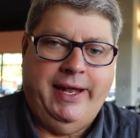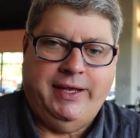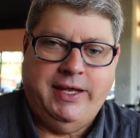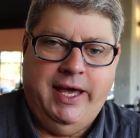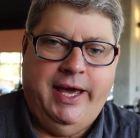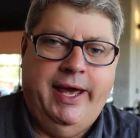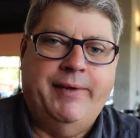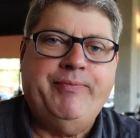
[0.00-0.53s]

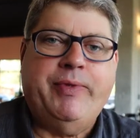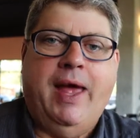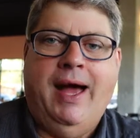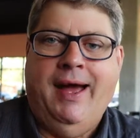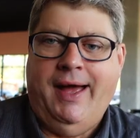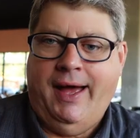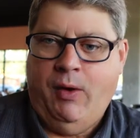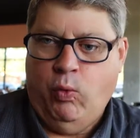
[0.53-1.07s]
yet
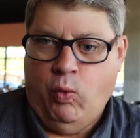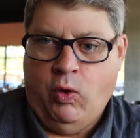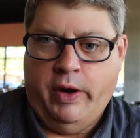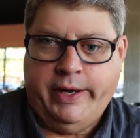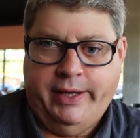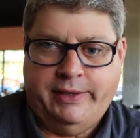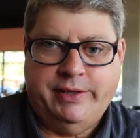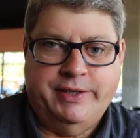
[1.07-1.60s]
I
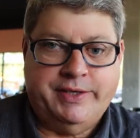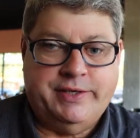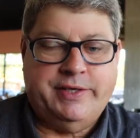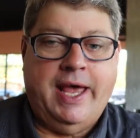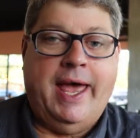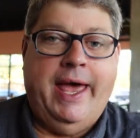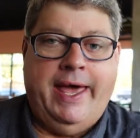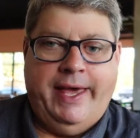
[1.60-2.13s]
want it to
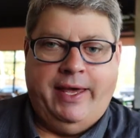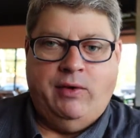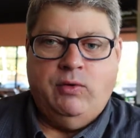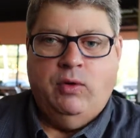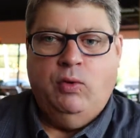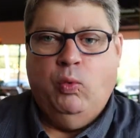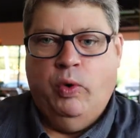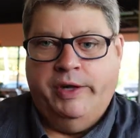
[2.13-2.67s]
say
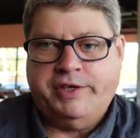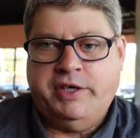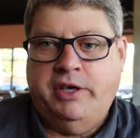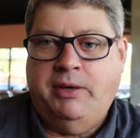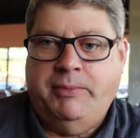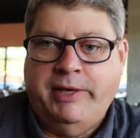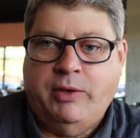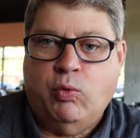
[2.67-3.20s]
what's
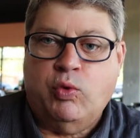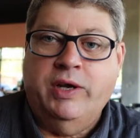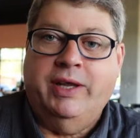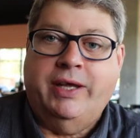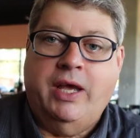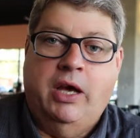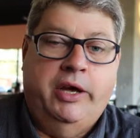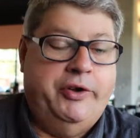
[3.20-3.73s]
going to be
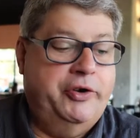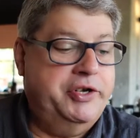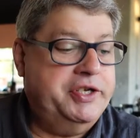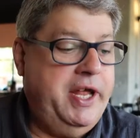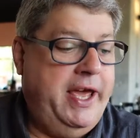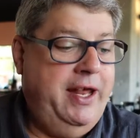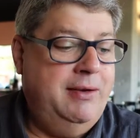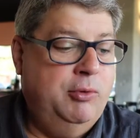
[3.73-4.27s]
really
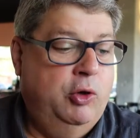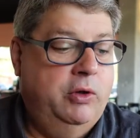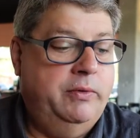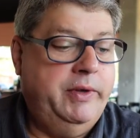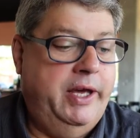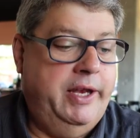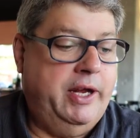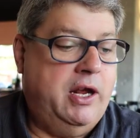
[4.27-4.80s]

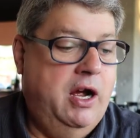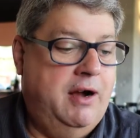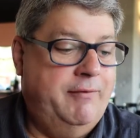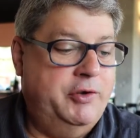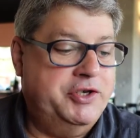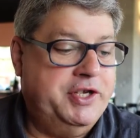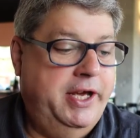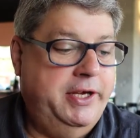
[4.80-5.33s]
understandable in a
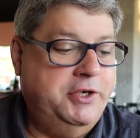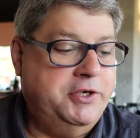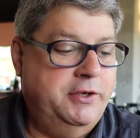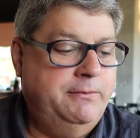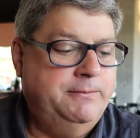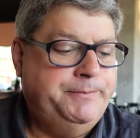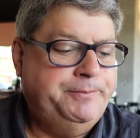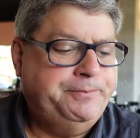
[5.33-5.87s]

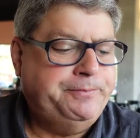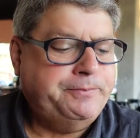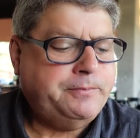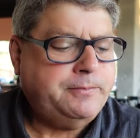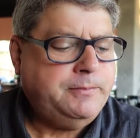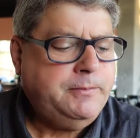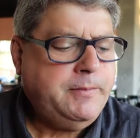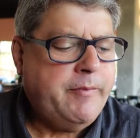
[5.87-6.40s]
conversation.
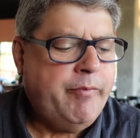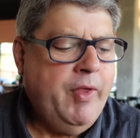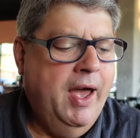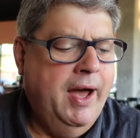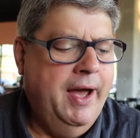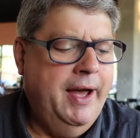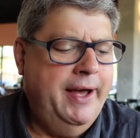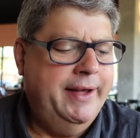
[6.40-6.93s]

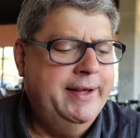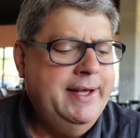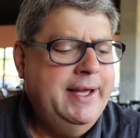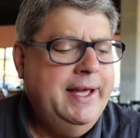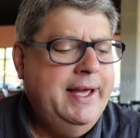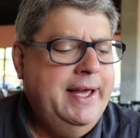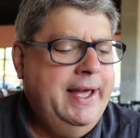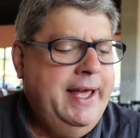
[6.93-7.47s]

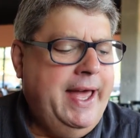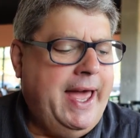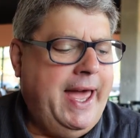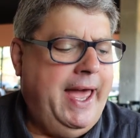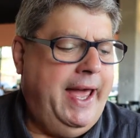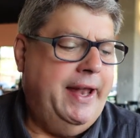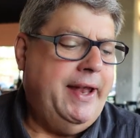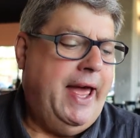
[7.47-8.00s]

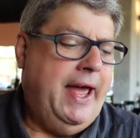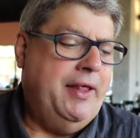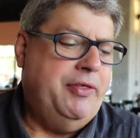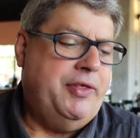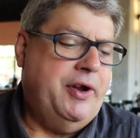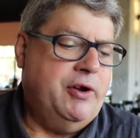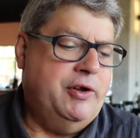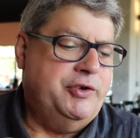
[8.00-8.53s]

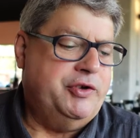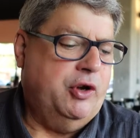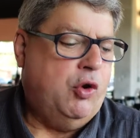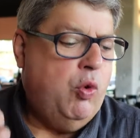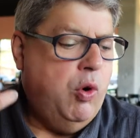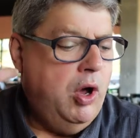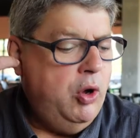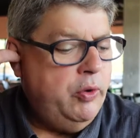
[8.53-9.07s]
And there is a
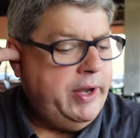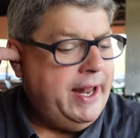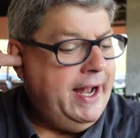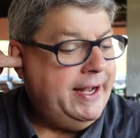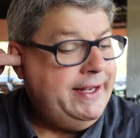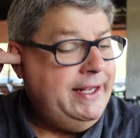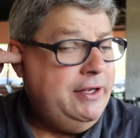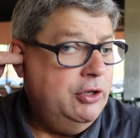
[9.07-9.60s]
quote, and
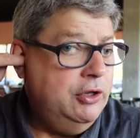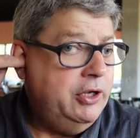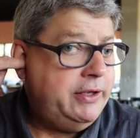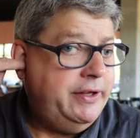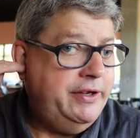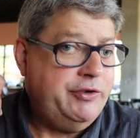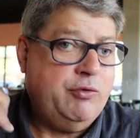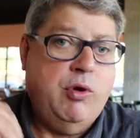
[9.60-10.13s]
I need to
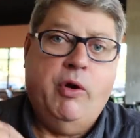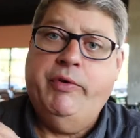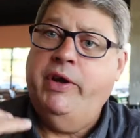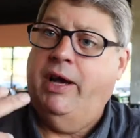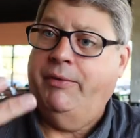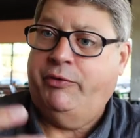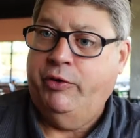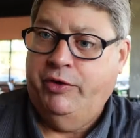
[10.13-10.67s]
look this quote
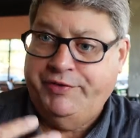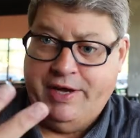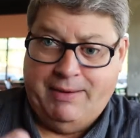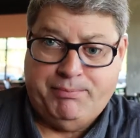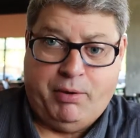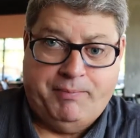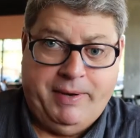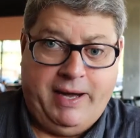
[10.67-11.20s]
up. So as
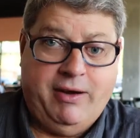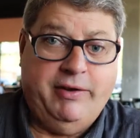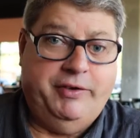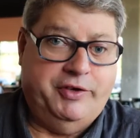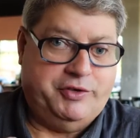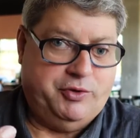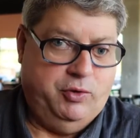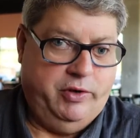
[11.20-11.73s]
I'm preparing
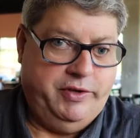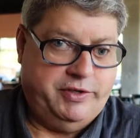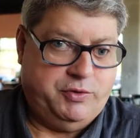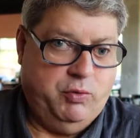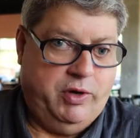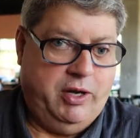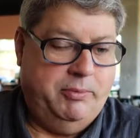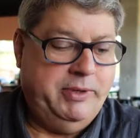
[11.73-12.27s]
this story, this
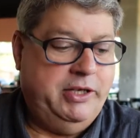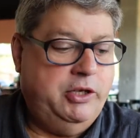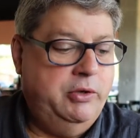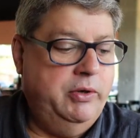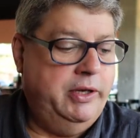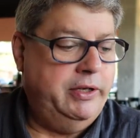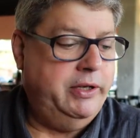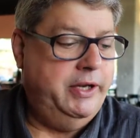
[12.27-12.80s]
is what I'll be
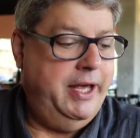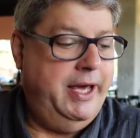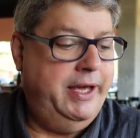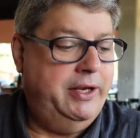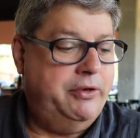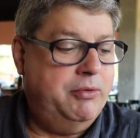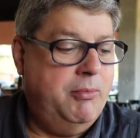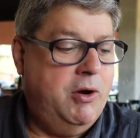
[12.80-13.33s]
doing
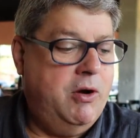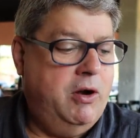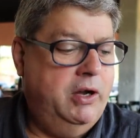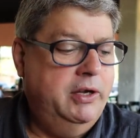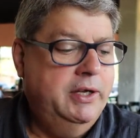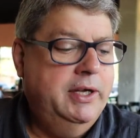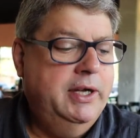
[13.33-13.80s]
today and tomorrow.